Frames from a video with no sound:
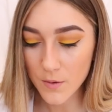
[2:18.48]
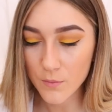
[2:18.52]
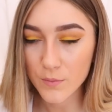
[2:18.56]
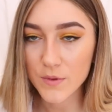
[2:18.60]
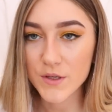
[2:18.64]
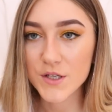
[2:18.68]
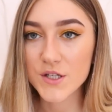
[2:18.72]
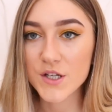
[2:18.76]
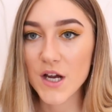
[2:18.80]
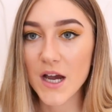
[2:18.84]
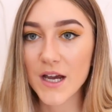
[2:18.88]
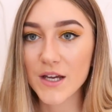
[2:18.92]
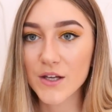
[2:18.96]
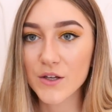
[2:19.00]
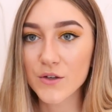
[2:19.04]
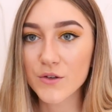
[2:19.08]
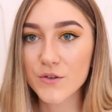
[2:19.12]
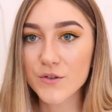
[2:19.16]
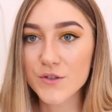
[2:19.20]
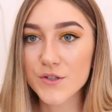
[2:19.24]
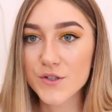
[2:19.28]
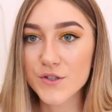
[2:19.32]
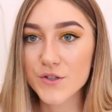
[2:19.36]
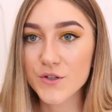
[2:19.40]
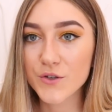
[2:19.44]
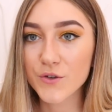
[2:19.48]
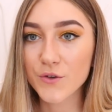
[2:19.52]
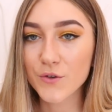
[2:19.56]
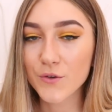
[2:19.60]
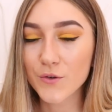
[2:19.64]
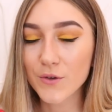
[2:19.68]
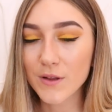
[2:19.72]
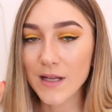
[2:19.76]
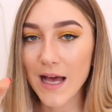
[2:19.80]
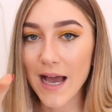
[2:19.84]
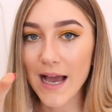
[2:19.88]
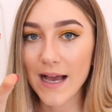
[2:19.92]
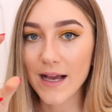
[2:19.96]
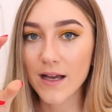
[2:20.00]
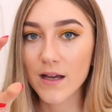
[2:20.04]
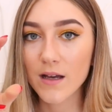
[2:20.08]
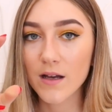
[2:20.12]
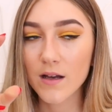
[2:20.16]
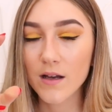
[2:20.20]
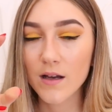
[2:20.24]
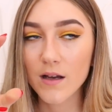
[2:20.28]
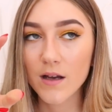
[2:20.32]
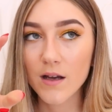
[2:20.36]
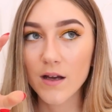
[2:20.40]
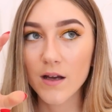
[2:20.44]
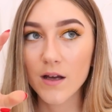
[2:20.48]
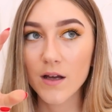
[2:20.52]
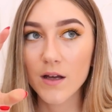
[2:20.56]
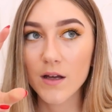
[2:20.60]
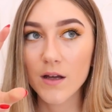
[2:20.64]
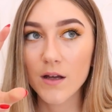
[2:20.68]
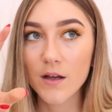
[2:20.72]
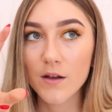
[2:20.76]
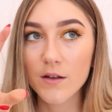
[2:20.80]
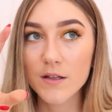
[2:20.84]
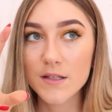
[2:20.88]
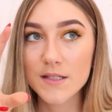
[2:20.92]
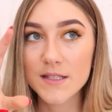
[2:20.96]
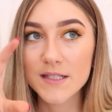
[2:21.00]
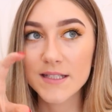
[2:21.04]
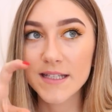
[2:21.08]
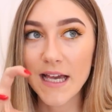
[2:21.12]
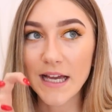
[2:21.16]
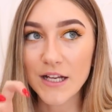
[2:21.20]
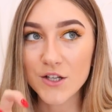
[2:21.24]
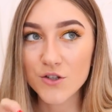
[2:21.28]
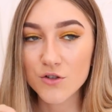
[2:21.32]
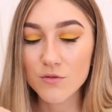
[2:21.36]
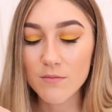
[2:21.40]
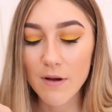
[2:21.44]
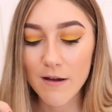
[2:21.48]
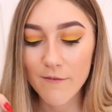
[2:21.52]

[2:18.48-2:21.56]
which I use to like schedule